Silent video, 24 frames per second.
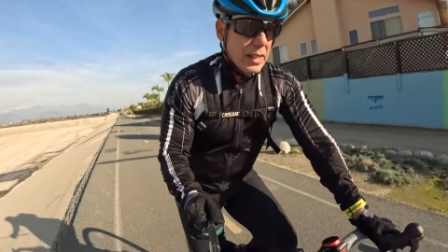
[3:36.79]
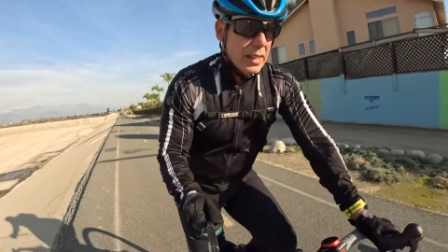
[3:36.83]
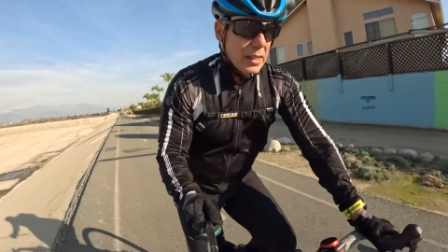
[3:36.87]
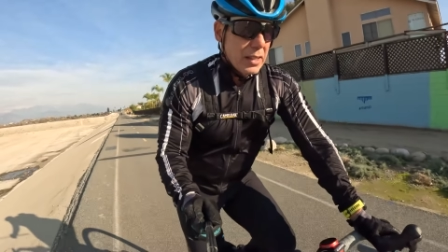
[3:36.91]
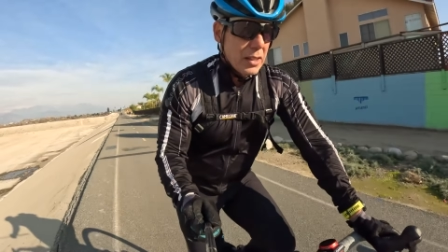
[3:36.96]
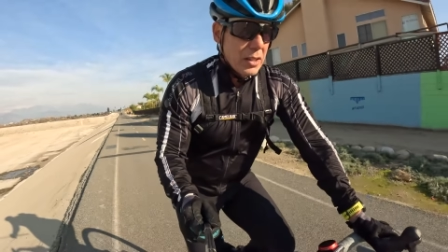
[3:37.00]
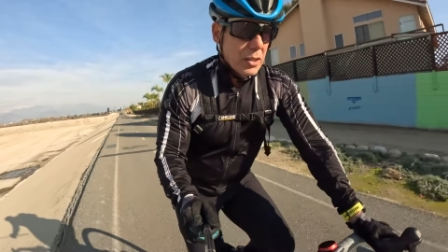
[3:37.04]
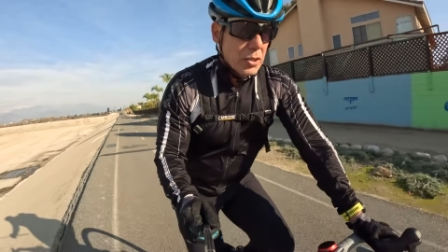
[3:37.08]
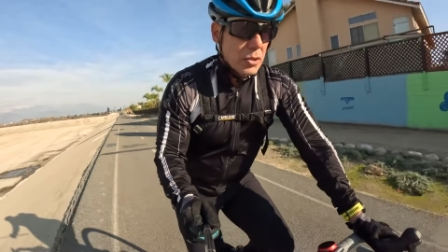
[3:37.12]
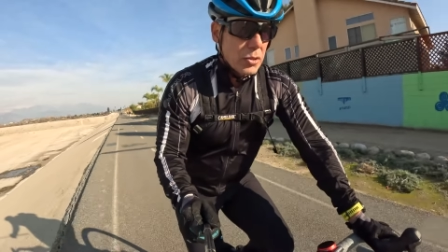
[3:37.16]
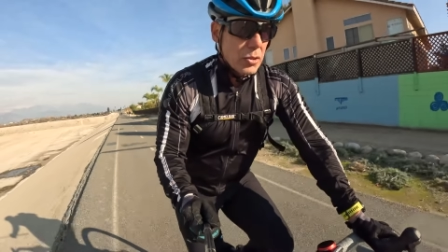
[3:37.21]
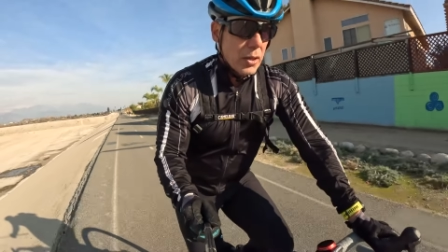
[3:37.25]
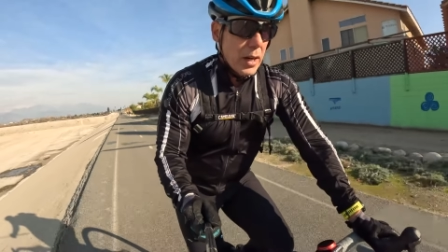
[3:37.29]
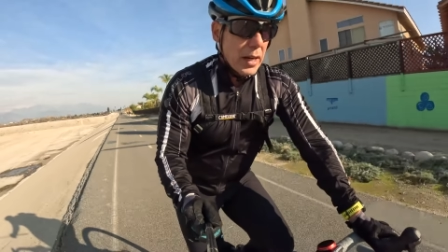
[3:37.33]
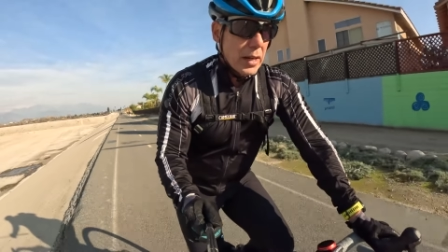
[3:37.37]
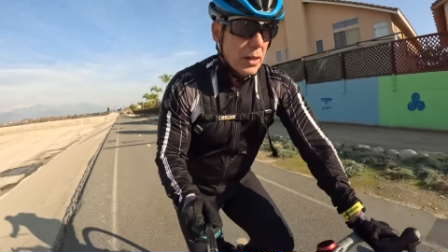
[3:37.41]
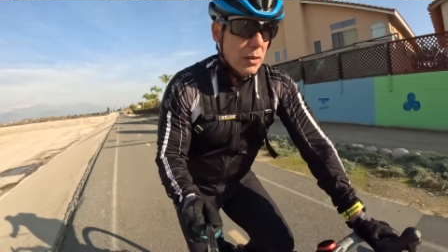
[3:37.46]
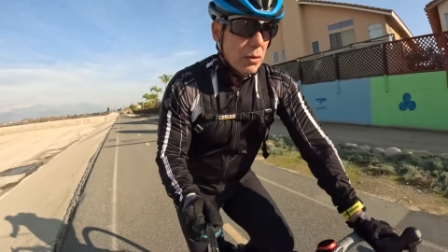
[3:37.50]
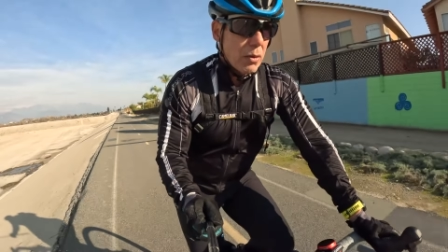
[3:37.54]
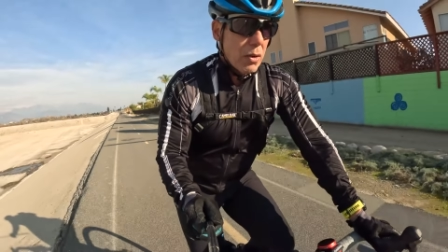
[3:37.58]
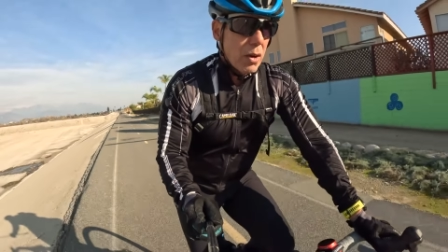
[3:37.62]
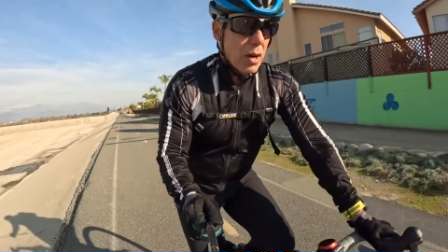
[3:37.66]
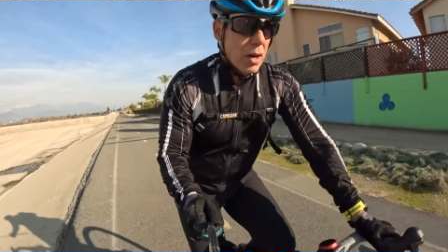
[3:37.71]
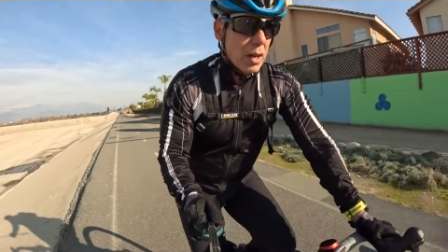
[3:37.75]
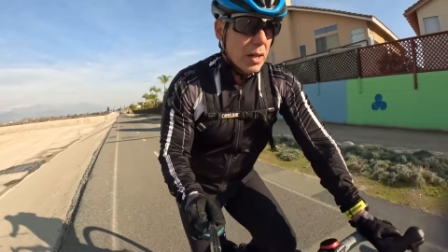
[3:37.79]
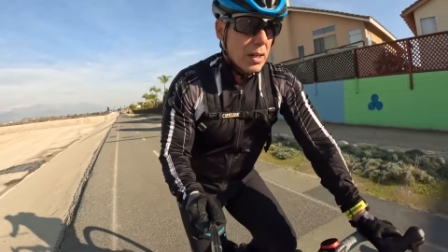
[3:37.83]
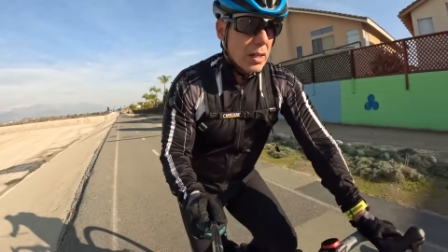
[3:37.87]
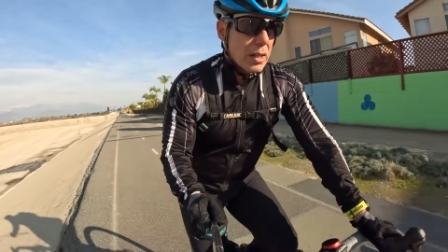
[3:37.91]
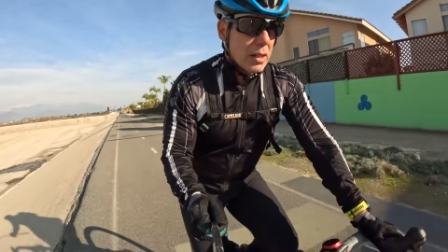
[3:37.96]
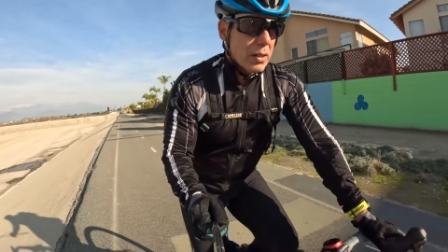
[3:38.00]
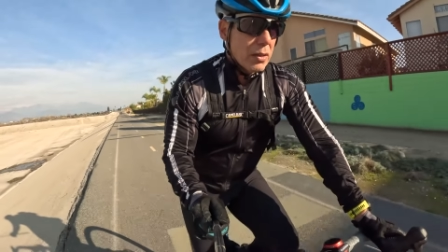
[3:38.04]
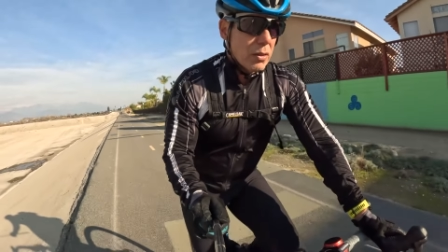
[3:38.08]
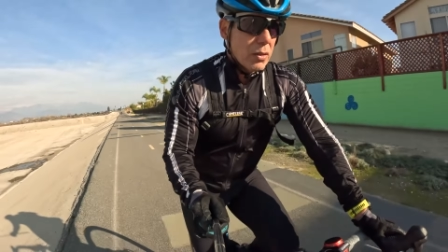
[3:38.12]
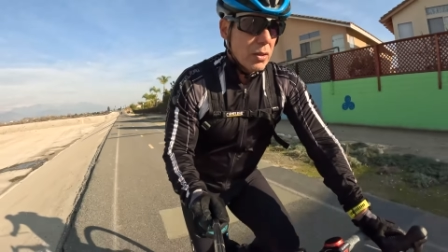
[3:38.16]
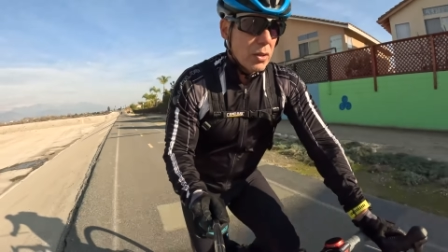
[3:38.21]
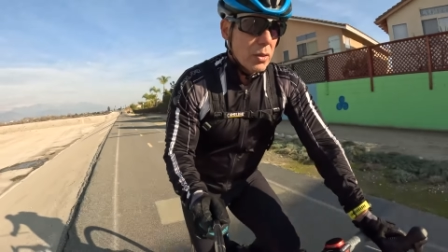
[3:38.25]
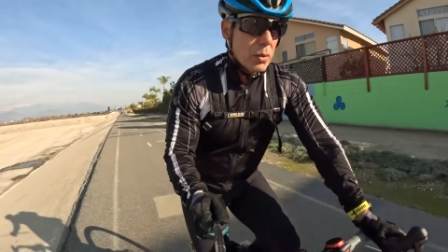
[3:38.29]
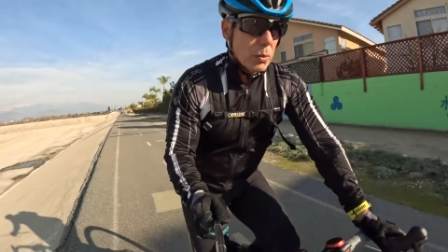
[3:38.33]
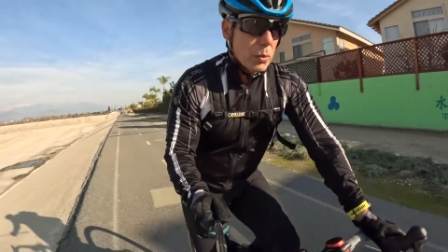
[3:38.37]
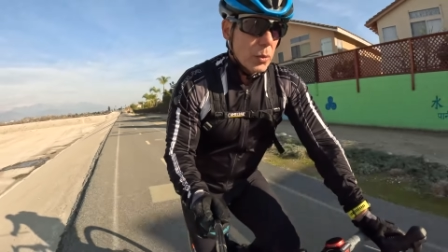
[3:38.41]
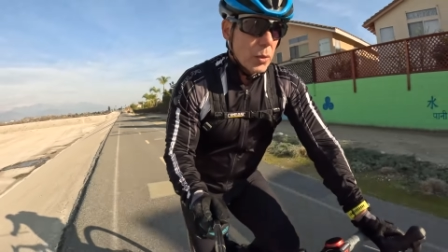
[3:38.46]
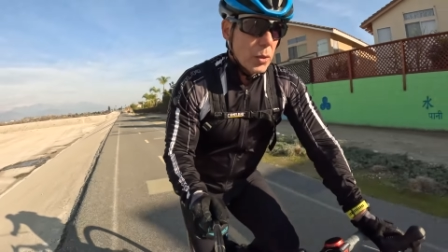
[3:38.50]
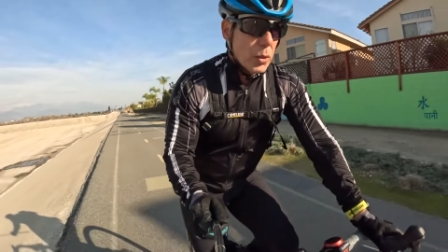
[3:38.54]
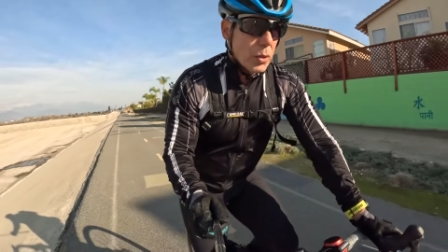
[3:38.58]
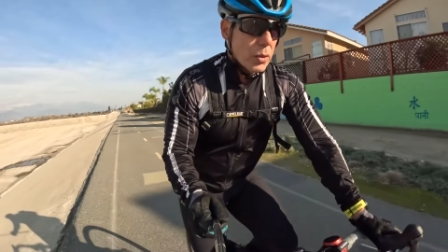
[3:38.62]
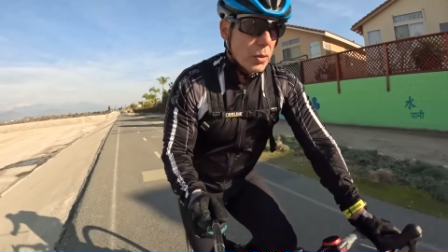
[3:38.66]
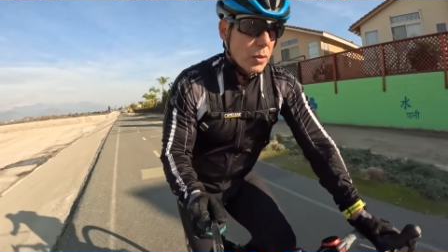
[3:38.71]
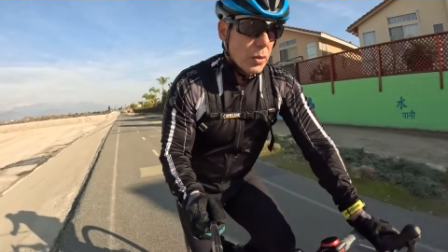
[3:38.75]
you strike a rock or a
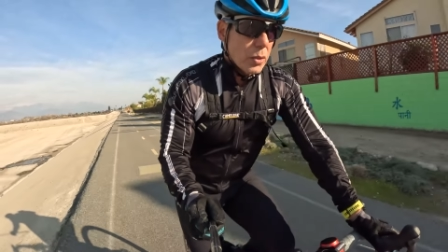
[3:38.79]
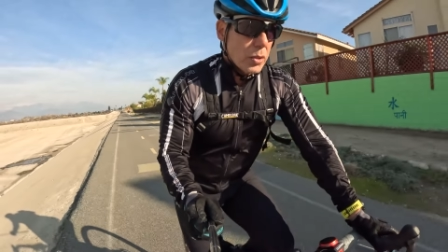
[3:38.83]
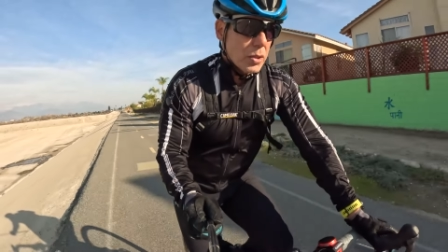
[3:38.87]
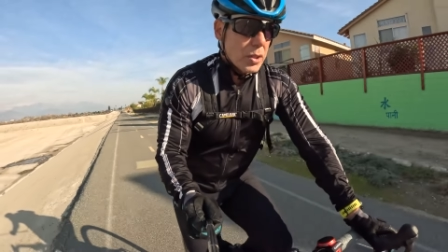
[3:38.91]
root or